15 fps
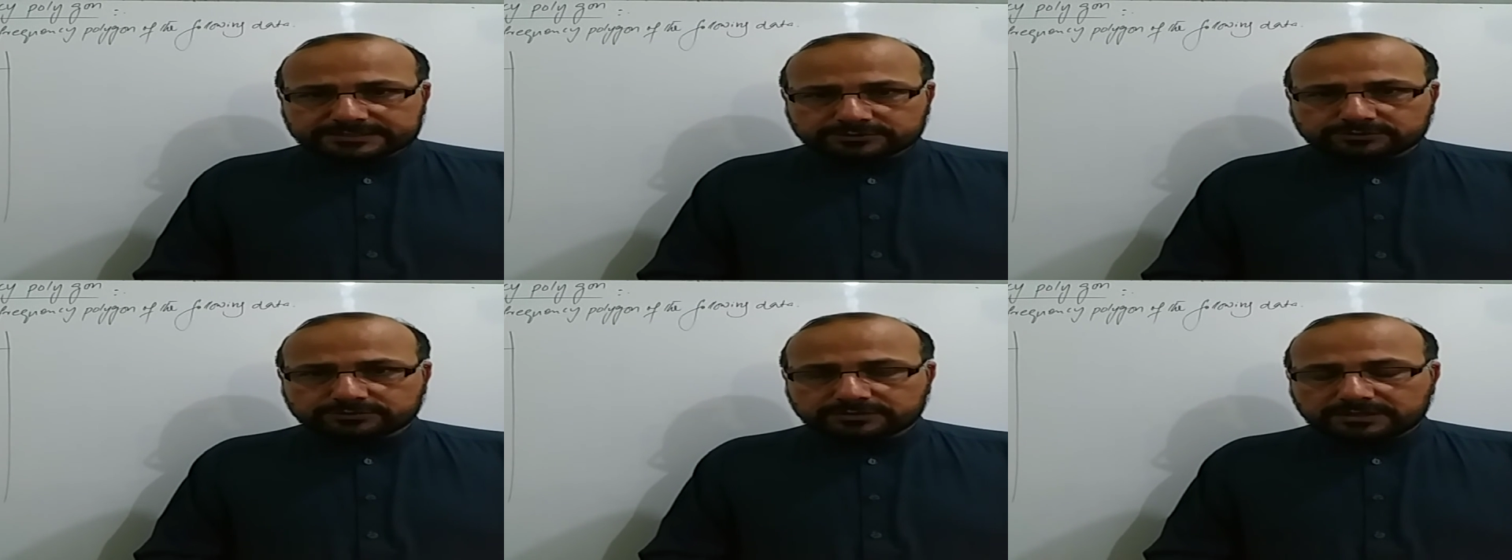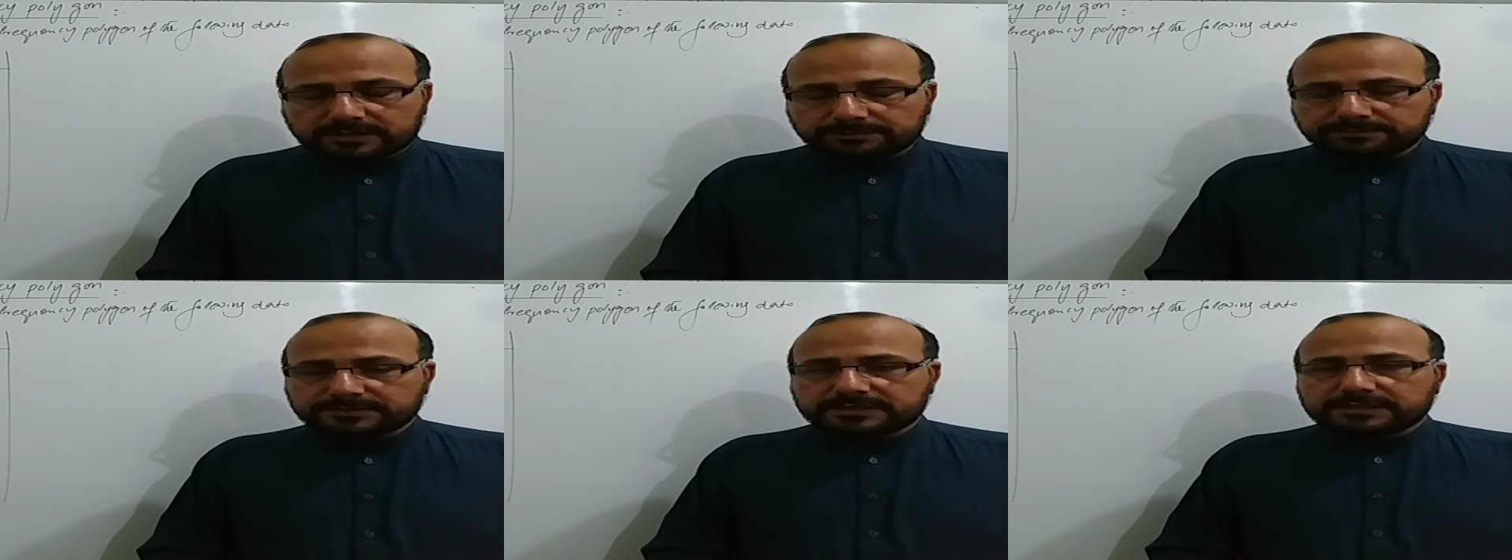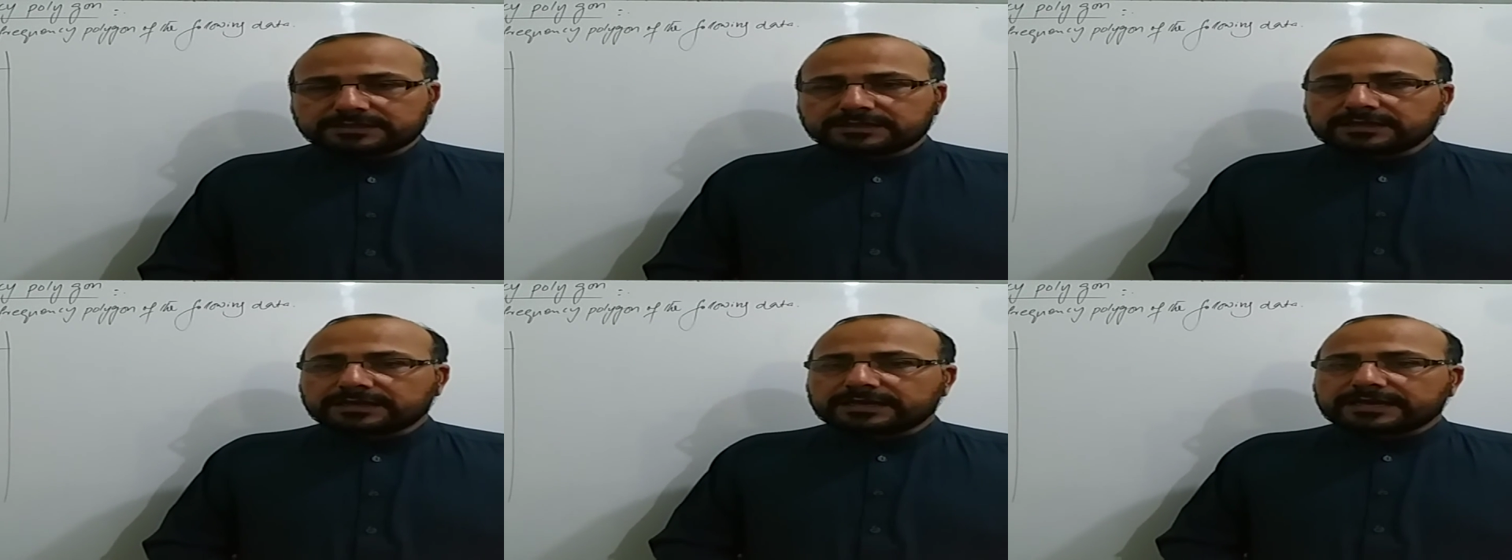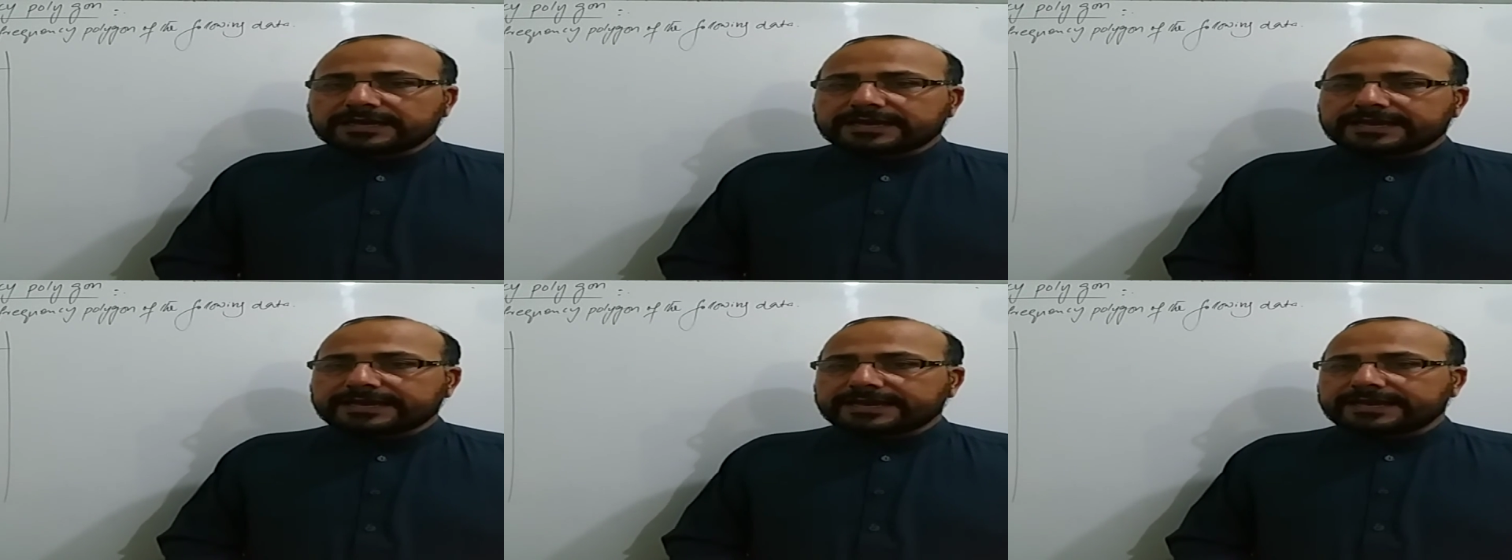histogram,
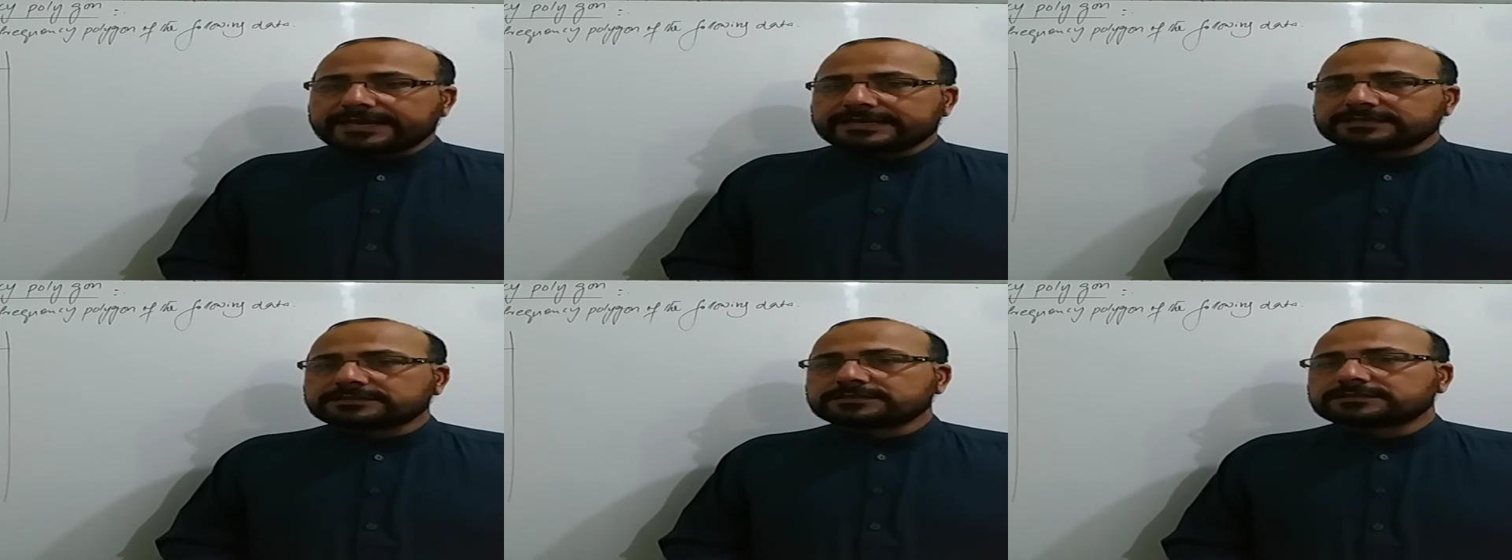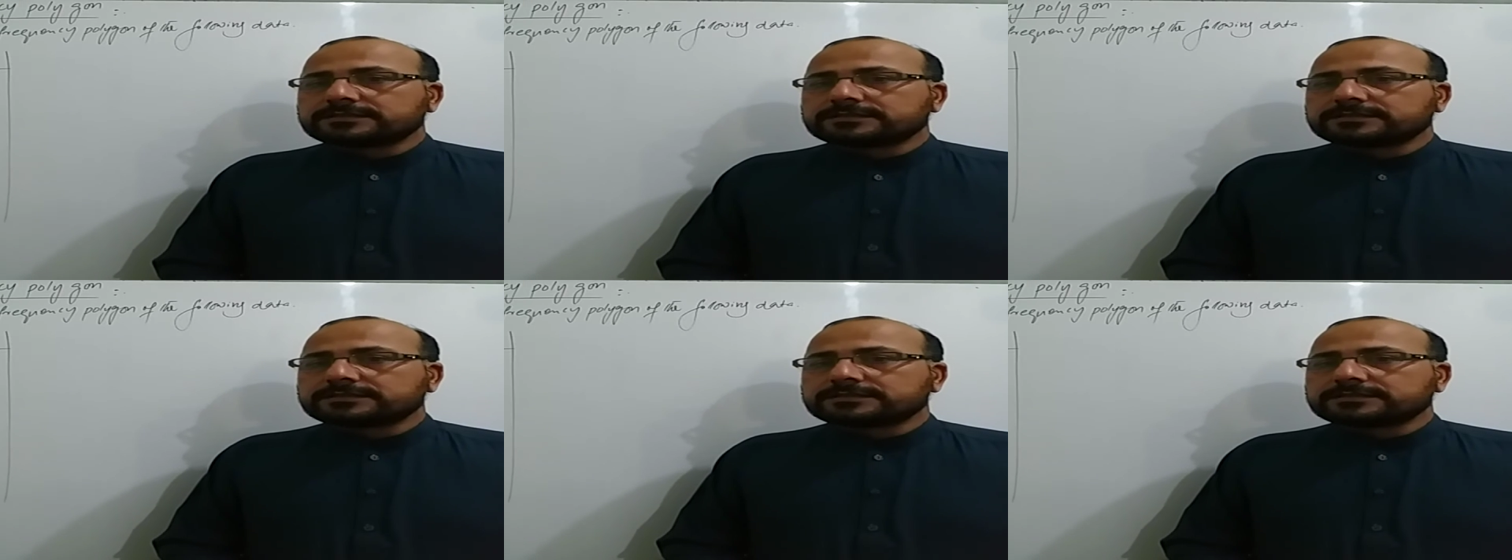and